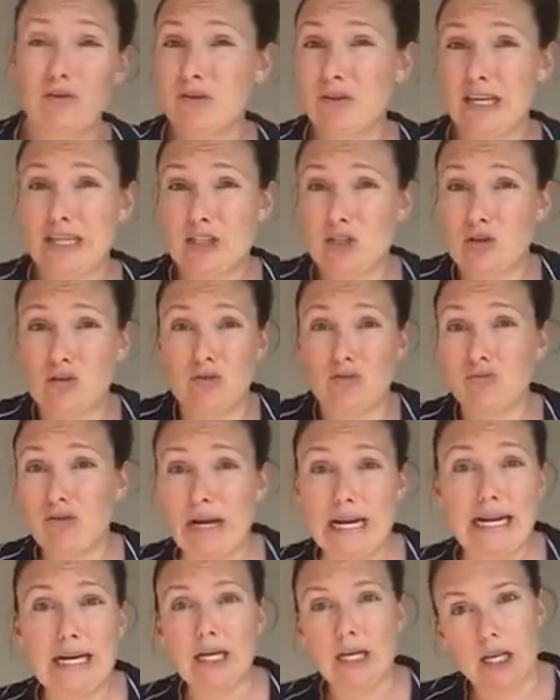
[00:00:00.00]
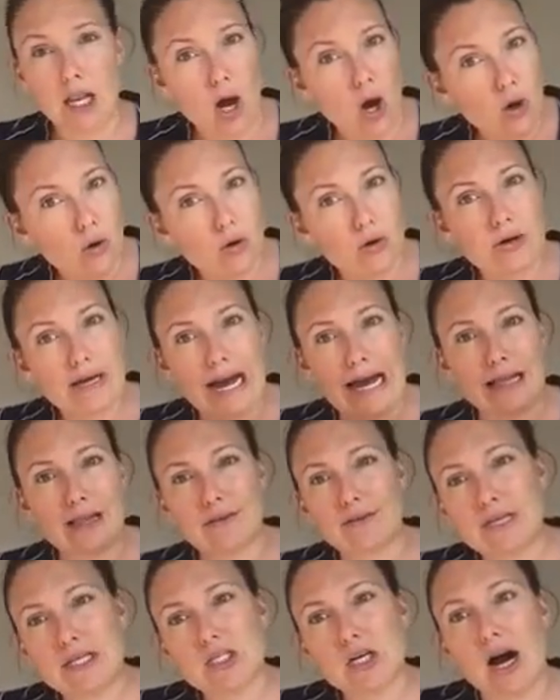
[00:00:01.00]
these really low
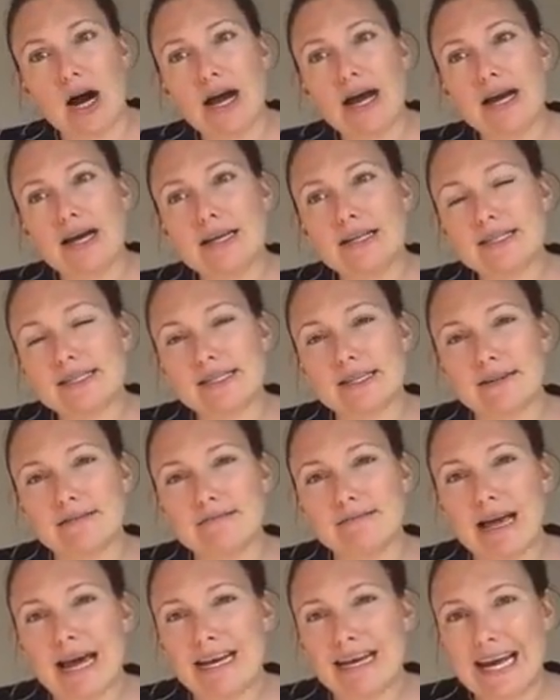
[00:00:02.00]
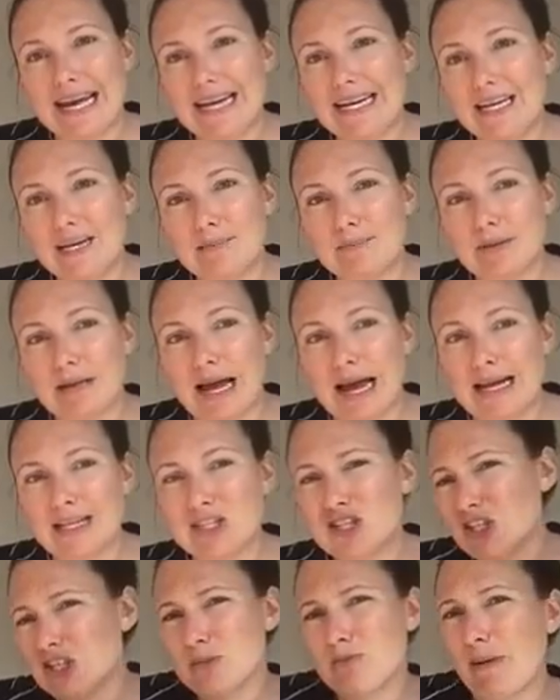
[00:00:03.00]
calorie diets and eating
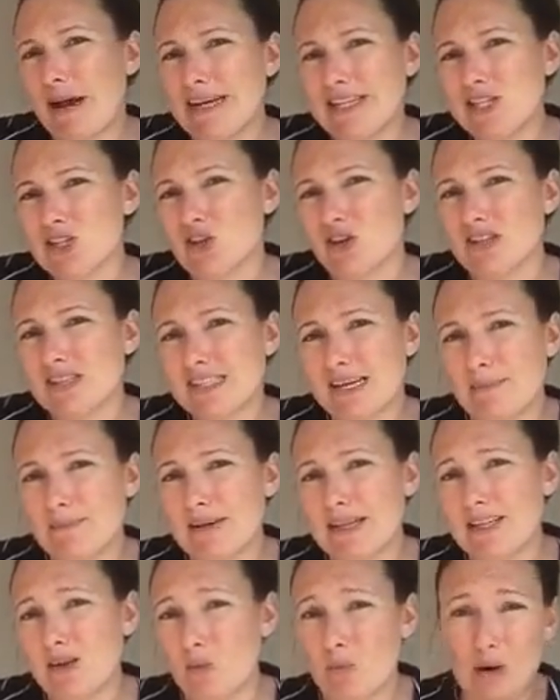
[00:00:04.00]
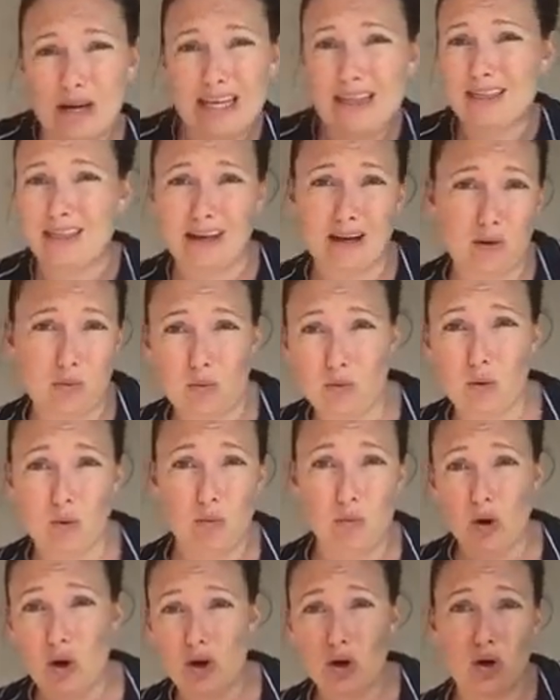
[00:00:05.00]
plans just based on something that we think will
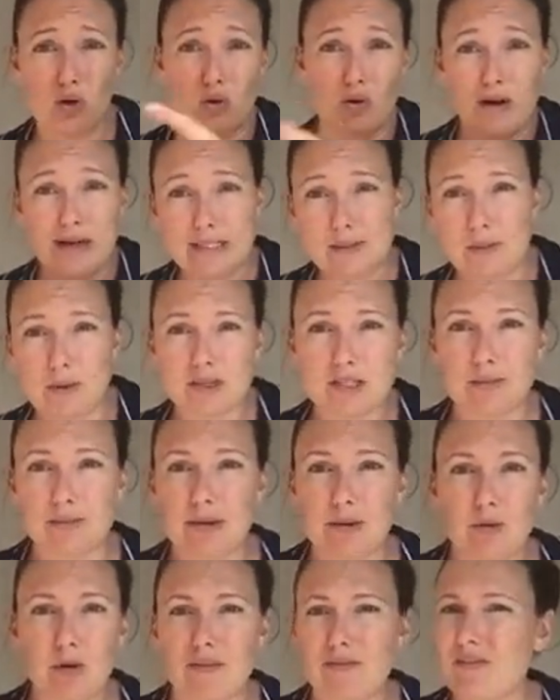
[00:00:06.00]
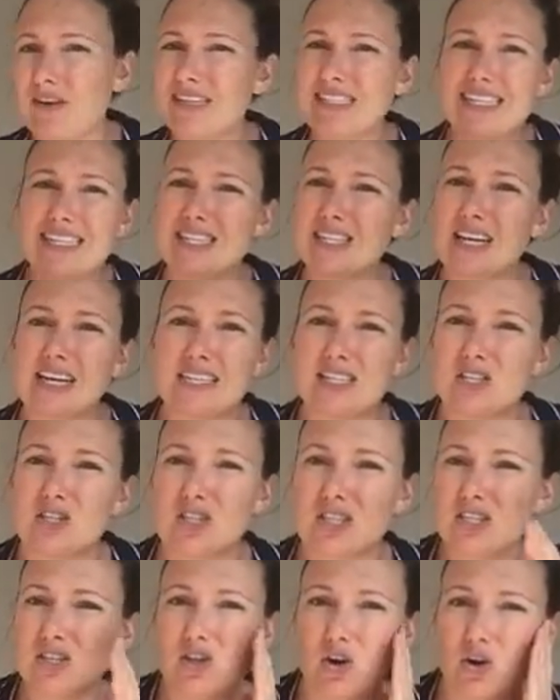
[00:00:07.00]
work or has possibly worked for us, it's
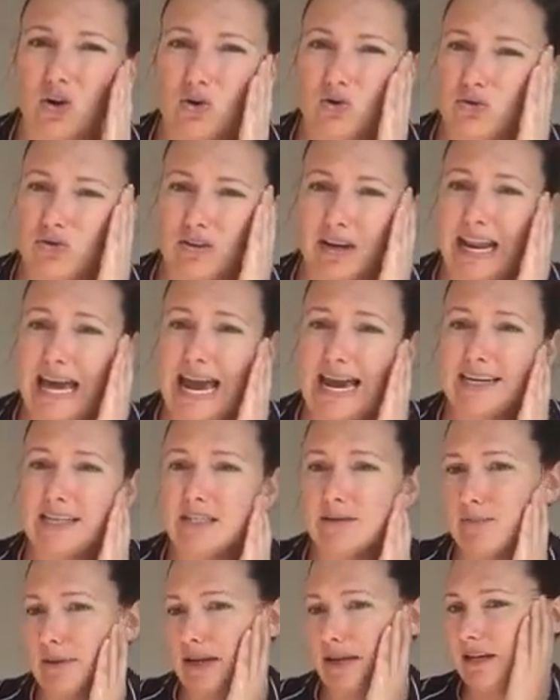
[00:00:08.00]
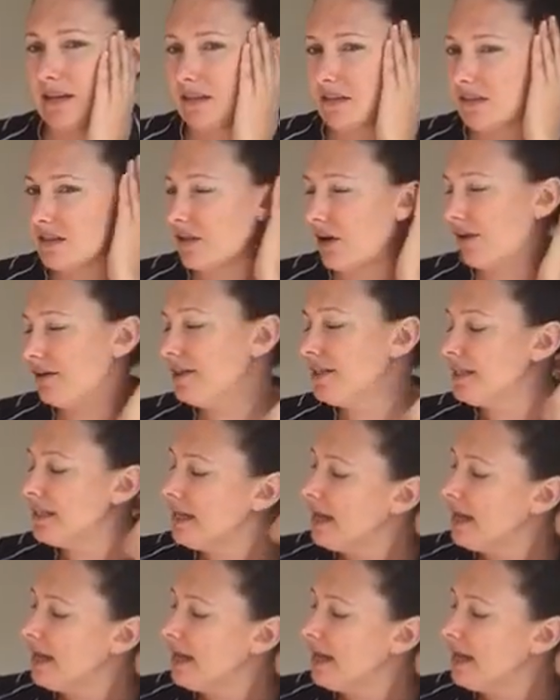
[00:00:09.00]
just not a good land to be in. So